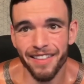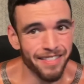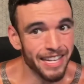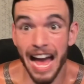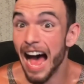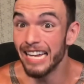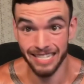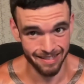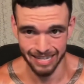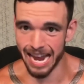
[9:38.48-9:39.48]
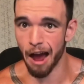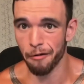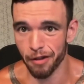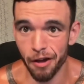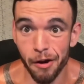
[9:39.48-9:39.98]
the guys on the
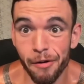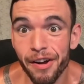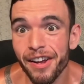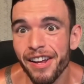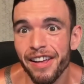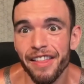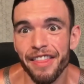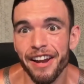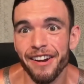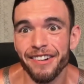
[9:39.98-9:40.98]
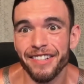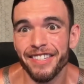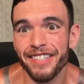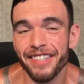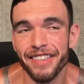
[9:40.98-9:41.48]
down low.
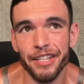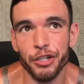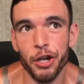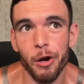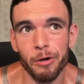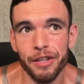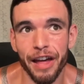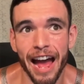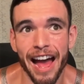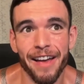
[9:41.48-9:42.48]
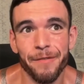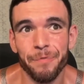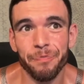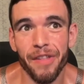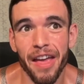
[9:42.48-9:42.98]
There's the joke that,
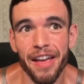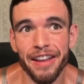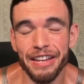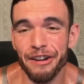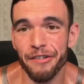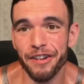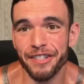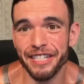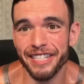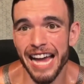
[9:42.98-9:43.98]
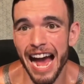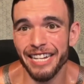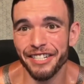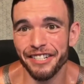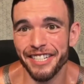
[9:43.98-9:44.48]
you know, there's these
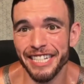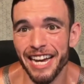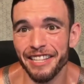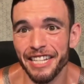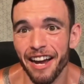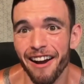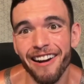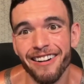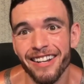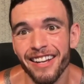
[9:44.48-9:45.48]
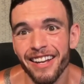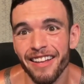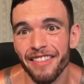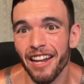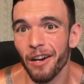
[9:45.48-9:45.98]
guys you see on the yard
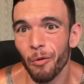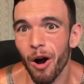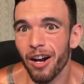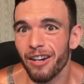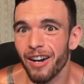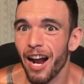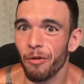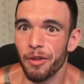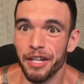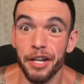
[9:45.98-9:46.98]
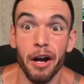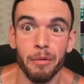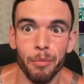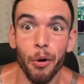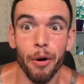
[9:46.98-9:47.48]
that are walking around with a
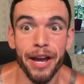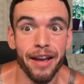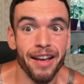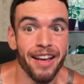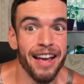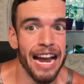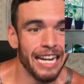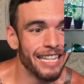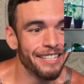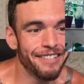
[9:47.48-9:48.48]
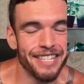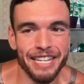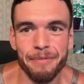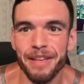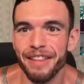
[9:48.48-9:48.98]
young boy, and then you see
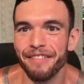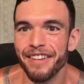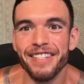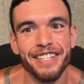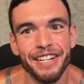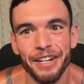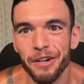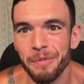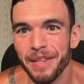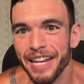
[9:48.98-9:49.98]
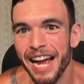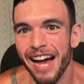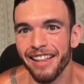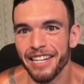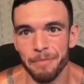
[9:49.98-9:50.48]
them in the visiting room and they
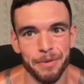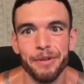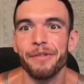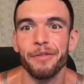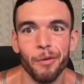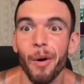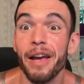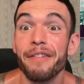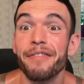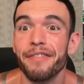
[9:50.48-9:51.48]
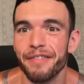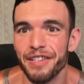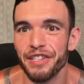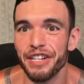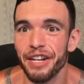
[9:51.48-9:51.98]
got like a beautiful wife
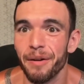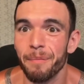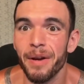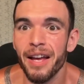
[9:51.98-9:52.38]
visiting them.